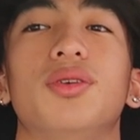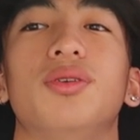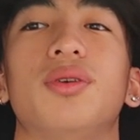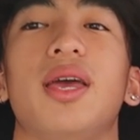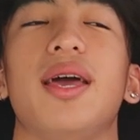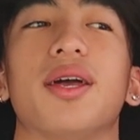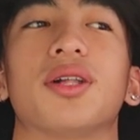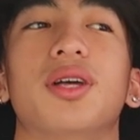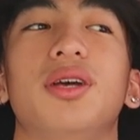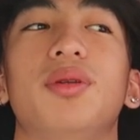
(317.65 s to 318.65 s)
you can't
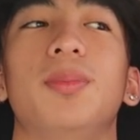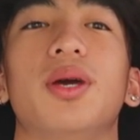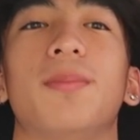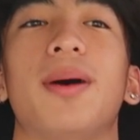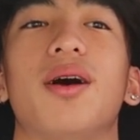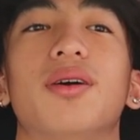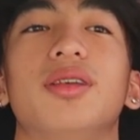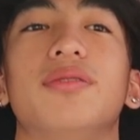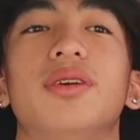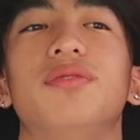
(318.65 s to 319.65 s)
claim to be a
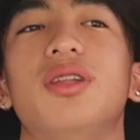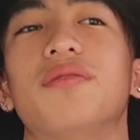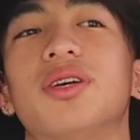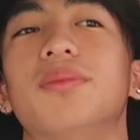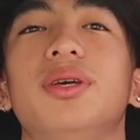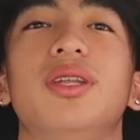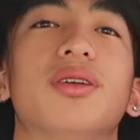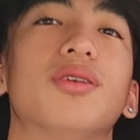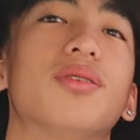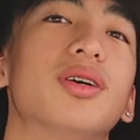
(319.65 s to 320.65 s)
powerlifter if you never
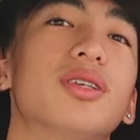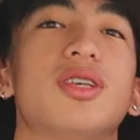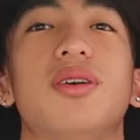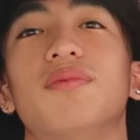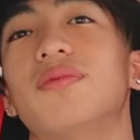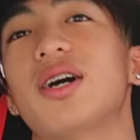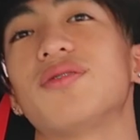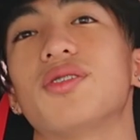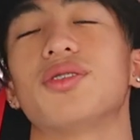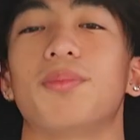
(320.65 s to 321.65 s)
competed, or same
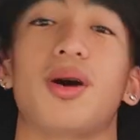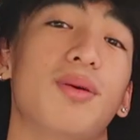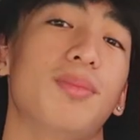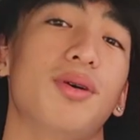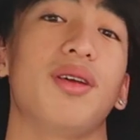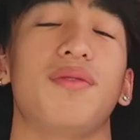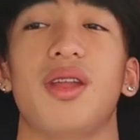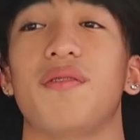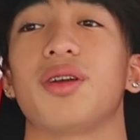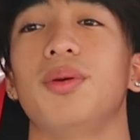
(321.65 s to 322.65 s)
vice versa bodybuilding if you
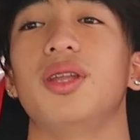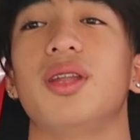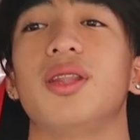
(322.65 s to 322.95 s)
never competed.